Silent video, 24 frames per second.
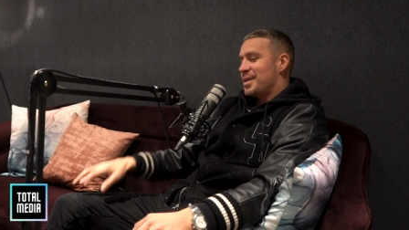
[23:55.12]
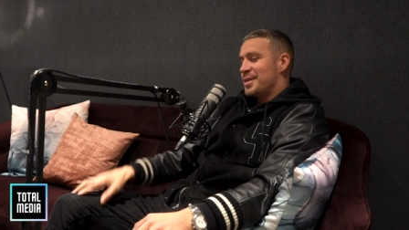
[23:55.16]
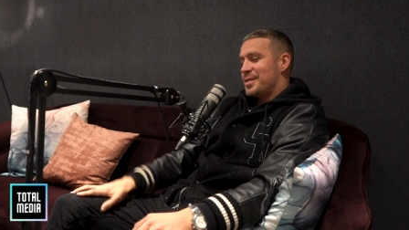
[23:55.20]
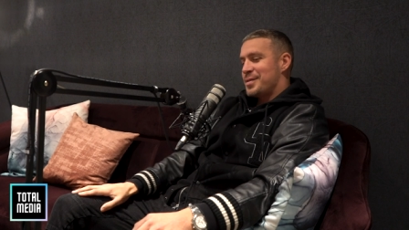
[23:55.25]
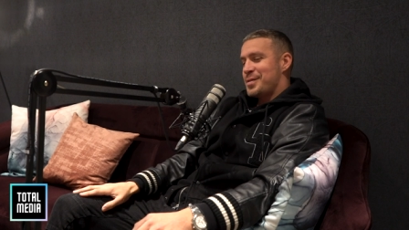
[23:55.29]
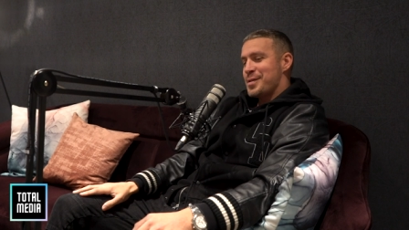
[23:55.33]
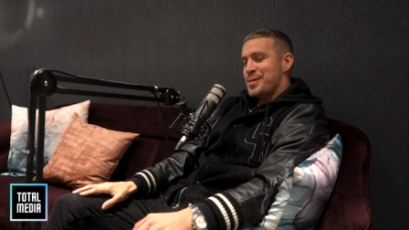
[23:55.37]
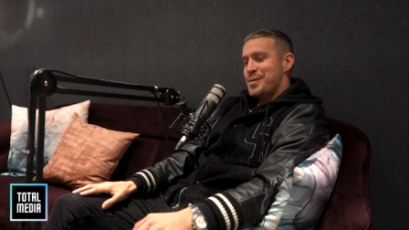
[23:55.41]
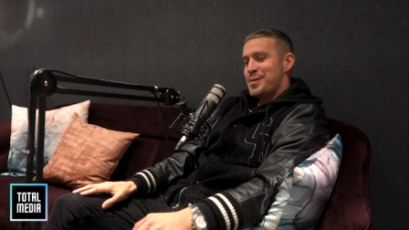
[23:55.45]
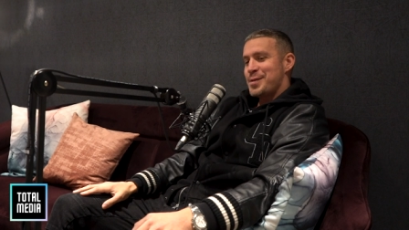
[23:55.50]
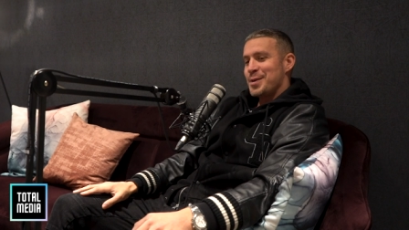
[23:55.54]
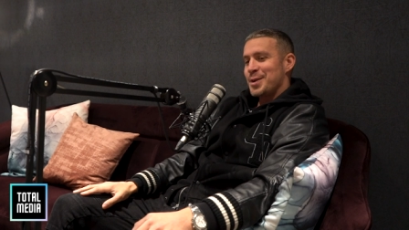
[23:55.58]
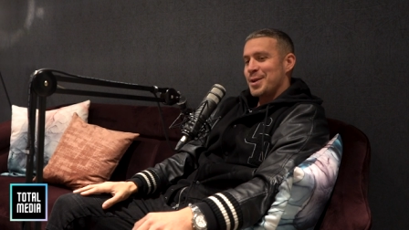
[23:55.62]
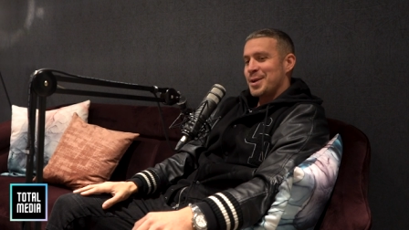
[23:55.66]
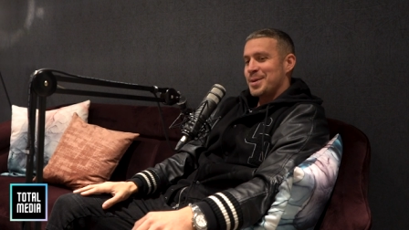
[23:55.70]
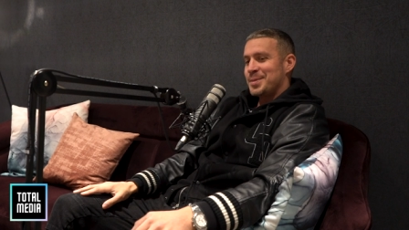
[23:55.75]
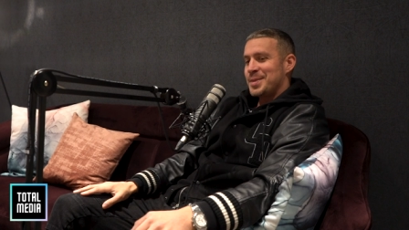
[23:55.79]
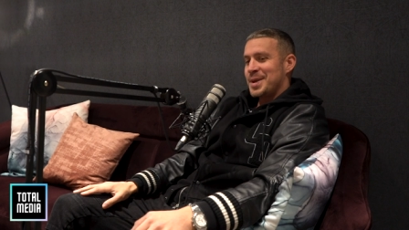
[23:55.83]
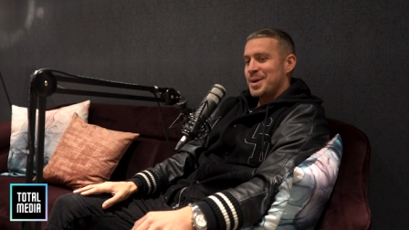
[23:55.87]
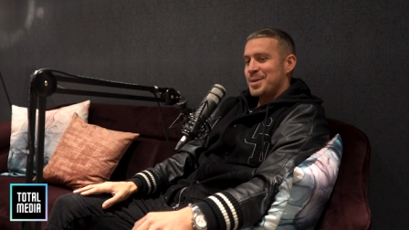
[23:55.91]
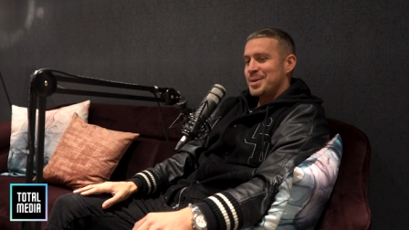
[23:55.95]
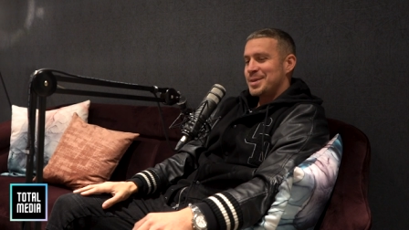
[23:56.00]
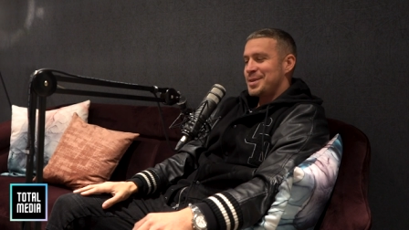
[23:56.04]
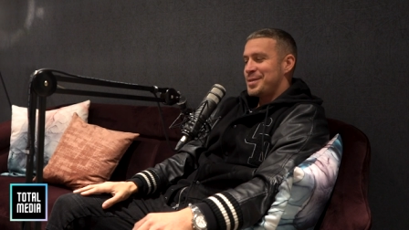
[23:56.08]
for Fulham,
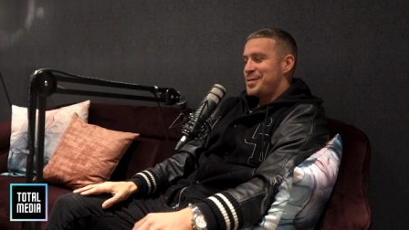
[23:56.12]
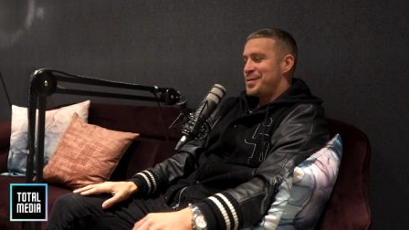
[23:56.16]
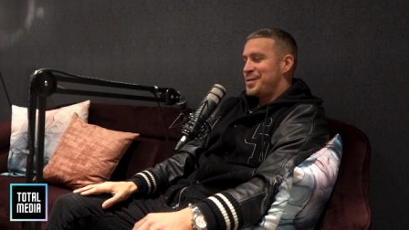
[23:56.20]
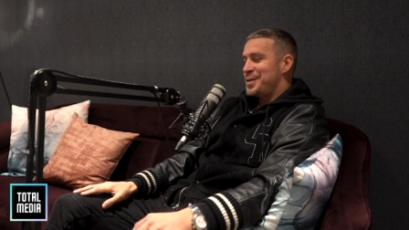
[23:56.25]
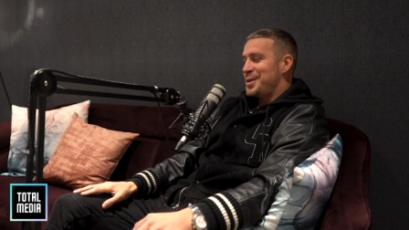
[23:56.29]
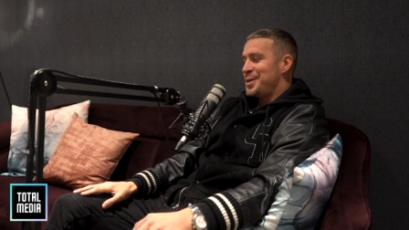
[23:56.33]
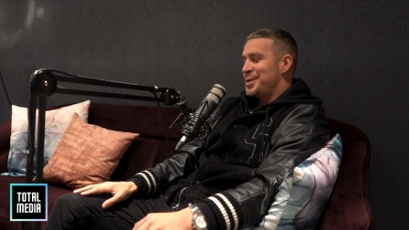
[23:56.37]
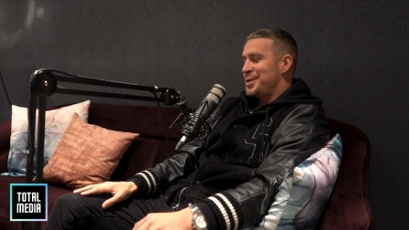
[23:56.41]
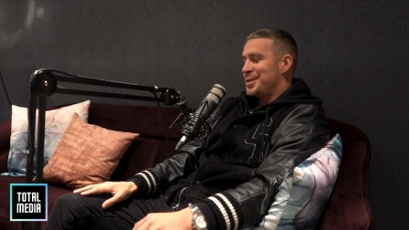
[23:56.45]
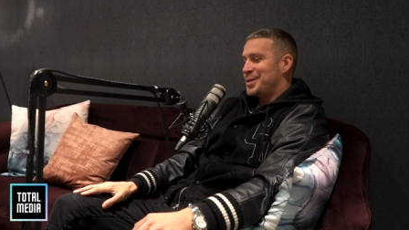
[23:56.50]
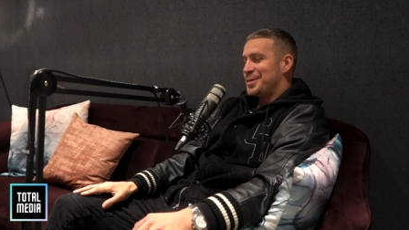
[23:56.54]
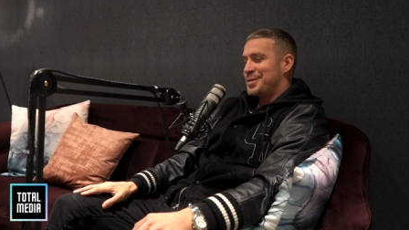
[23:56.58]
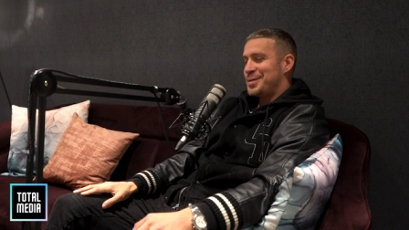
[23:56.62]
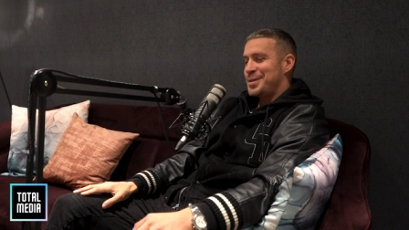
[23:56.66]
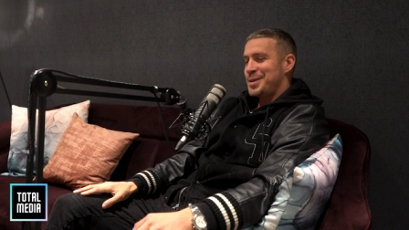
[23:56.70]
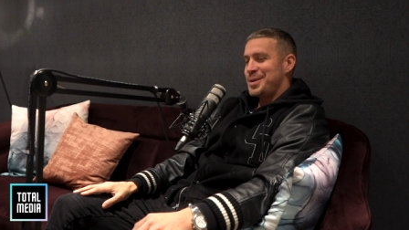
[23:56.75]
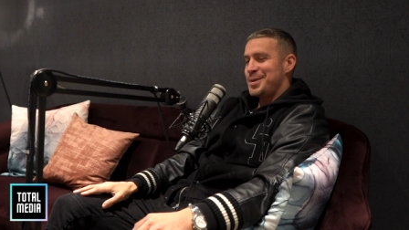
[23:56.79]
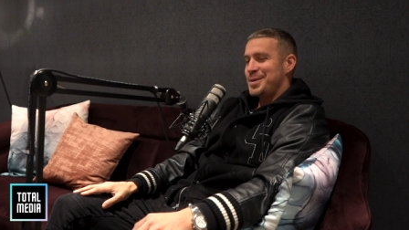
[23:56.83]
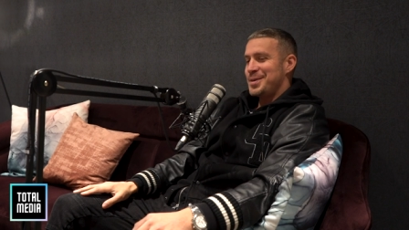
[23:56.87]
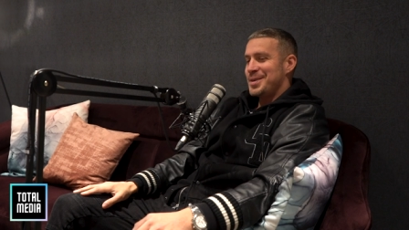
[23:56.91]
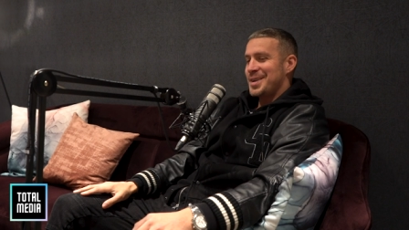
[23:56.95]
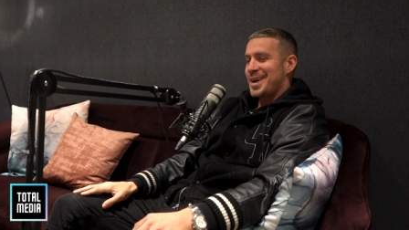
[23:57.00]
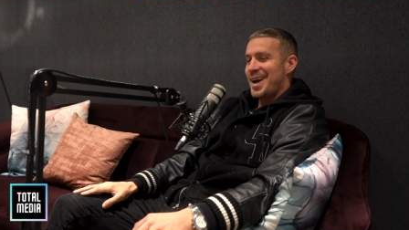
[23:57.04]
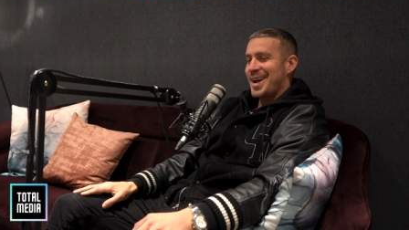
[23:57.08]
there was a few
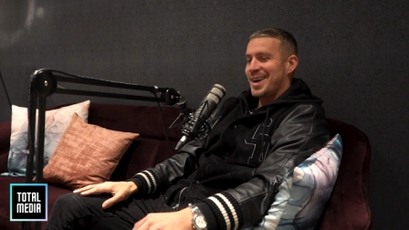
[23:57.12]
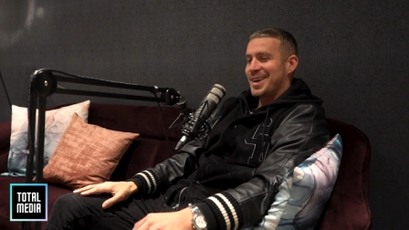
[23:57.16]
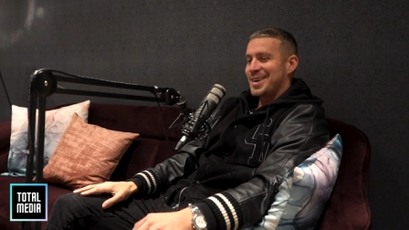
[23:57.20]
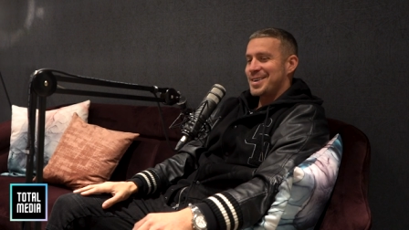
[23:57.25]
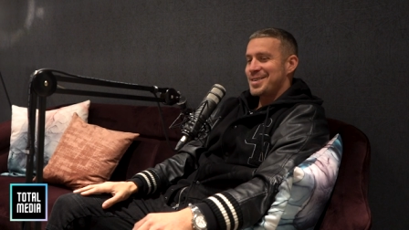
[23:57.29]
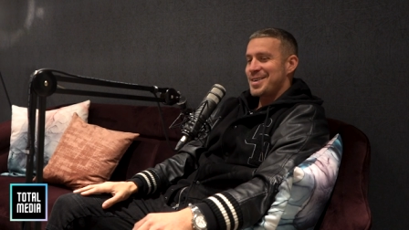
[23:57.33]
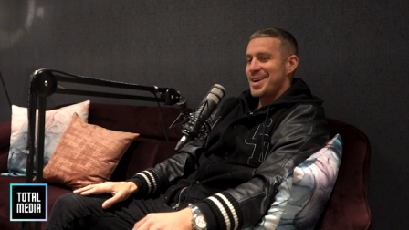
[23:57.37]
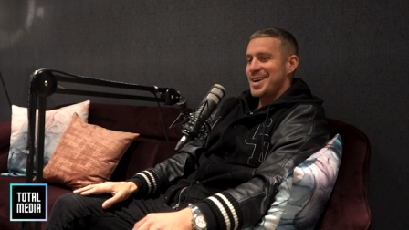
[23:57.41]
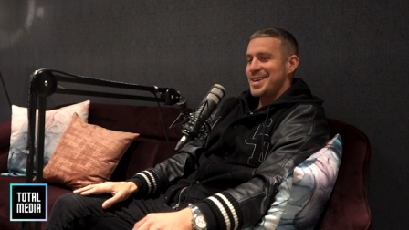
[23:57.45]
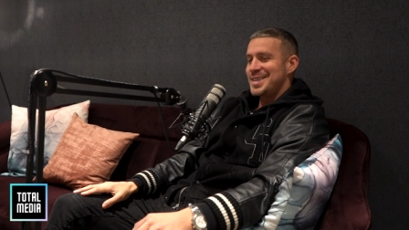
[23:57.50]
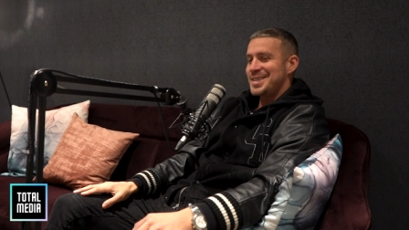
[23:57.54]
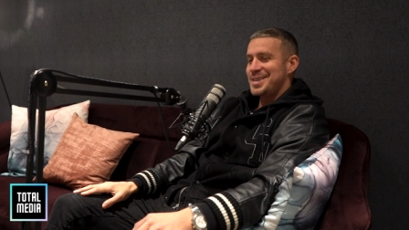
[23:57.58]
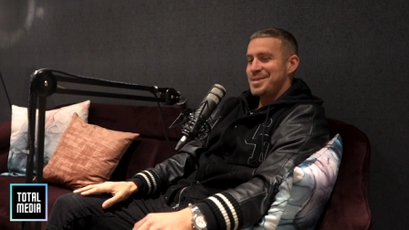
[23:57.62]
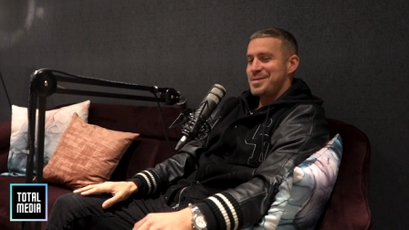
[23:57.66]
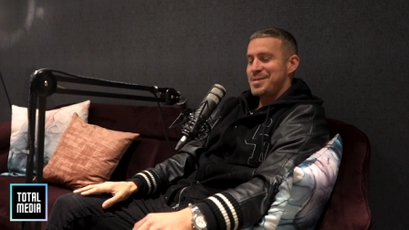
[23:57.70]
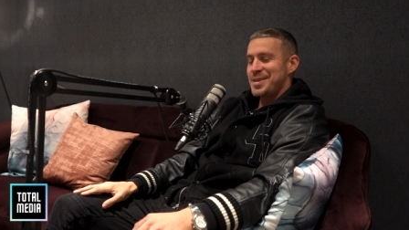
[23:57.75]
few like crazy